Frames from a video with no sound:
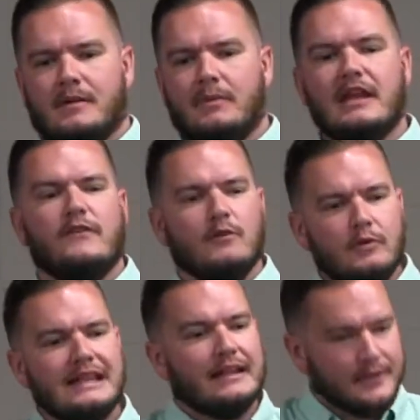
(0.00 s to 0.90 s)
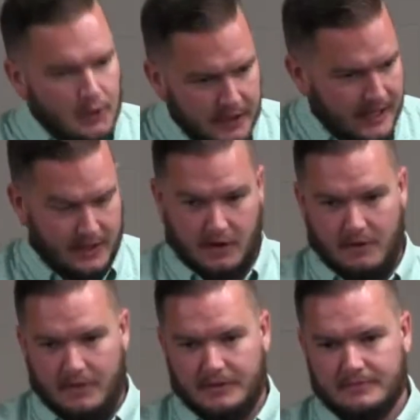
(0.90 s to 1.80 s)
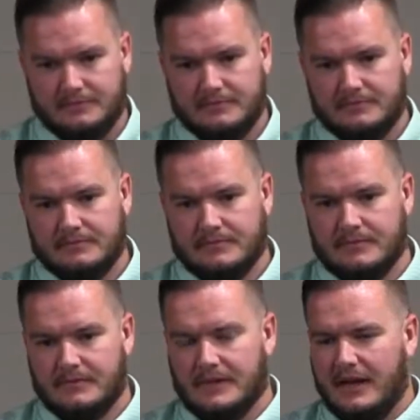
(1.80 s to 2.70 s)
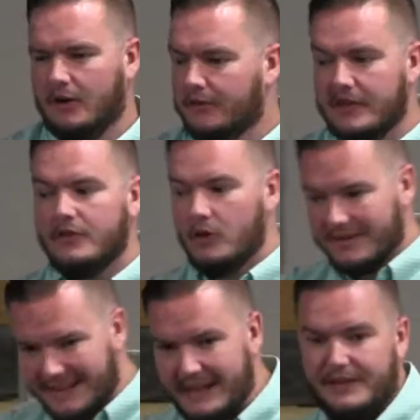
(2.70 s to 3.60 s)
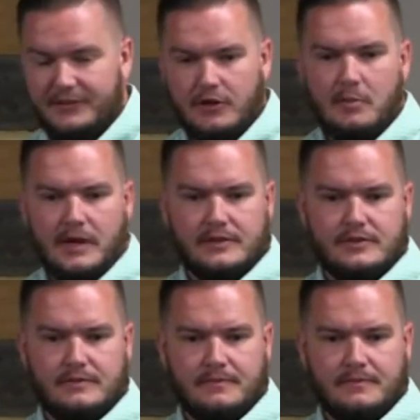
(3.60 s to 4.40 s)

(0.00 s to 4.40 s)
But if you really look at karma, I don't think that you'll like it so much.